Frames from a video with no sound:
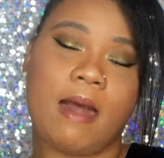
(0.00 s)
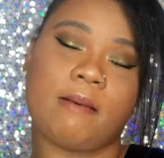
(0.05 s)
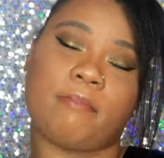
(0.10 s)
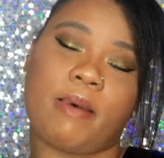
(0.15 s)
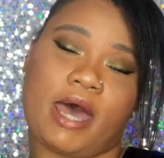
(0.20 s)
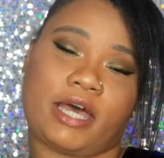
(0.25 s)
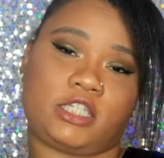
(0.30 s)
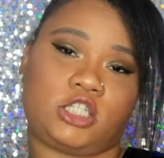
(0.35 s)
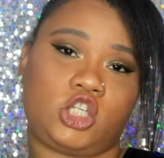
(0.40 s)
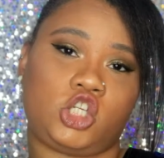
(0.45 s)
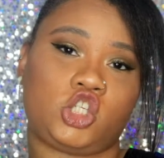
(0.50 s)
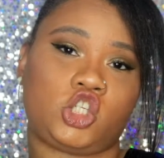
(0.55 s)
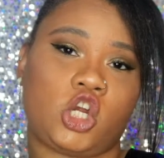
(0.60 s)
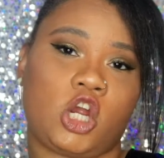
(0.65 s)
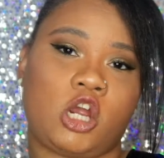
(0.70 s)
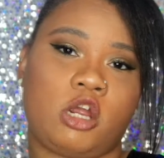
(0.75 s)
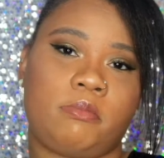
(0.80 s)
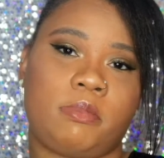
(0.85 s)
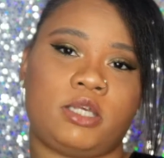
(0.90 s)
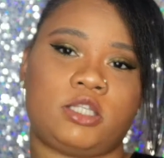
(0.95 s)

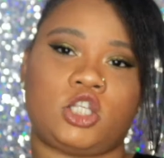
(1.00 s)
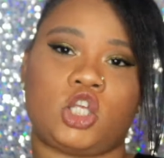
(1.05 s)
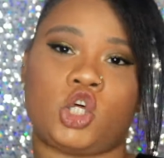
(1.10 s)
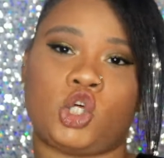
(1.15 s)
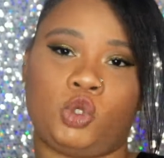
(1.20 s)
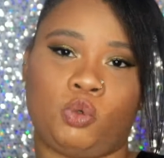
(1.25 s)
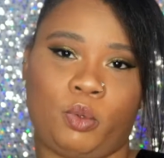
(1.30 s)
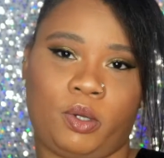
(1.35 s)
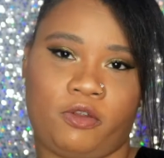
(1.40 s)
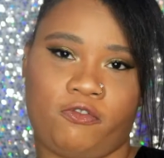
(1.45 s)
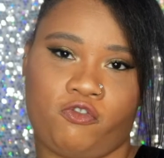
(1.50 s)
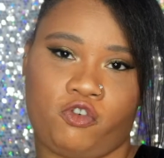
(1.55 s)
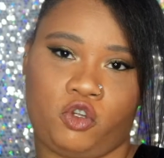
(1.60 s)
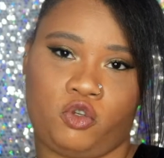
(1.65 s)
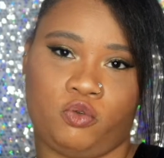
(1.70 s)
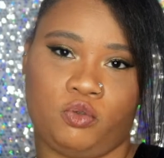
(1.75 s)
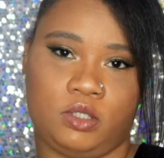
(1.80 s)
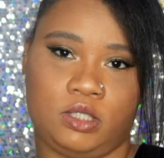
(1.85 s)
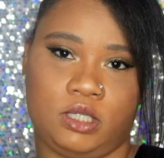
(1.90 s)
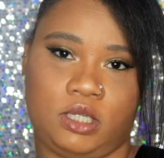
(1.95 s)
Boxycharm is a good way for
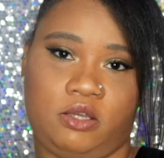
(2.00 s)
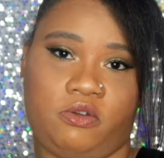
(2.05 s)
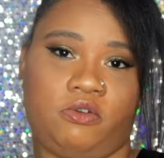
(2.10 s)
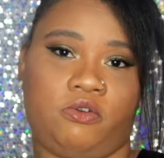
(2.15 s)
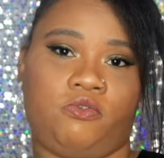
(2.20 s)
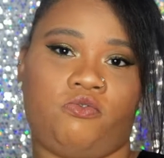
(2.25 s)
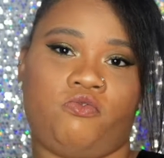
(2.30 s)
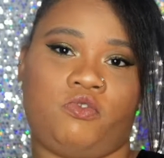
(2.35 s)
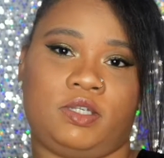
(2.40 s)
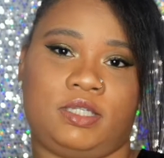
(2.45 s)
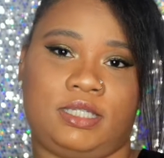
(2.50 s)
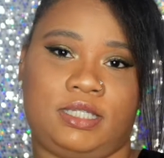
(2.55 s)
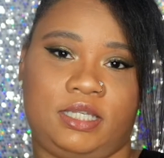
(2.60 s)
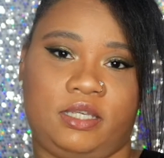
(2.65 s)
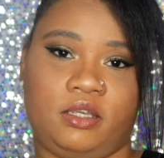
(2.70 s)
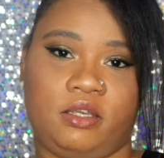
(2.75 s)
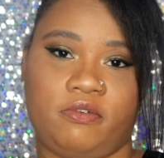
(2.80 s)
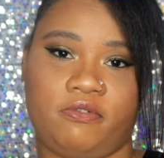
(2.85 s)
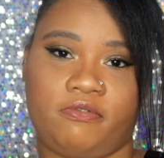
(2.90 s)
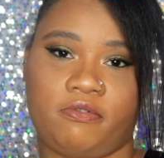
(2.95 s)
you to
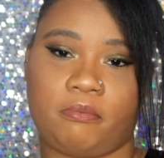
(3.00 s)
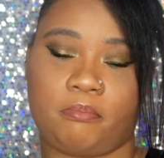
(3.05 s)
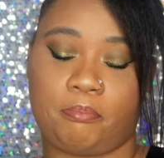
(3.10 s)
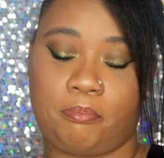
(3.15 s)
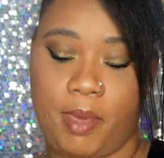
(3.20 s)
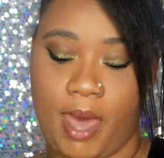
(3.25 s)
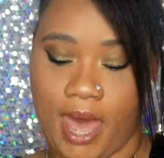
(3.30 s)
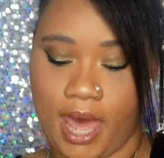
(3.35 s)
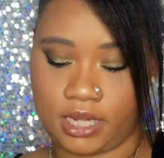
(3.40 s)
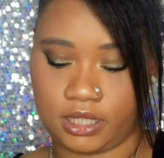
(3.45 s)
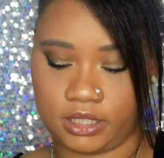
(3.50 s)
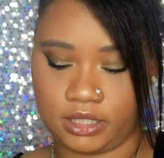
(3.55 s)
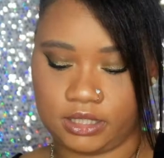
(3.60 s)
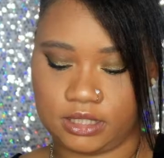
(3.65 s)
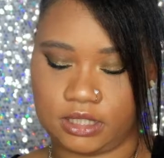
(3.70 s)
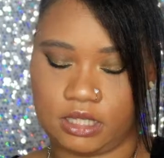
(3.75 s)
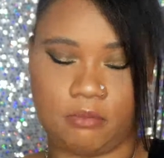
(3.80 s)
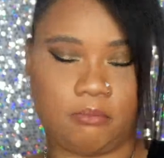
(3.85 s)
receive palettes.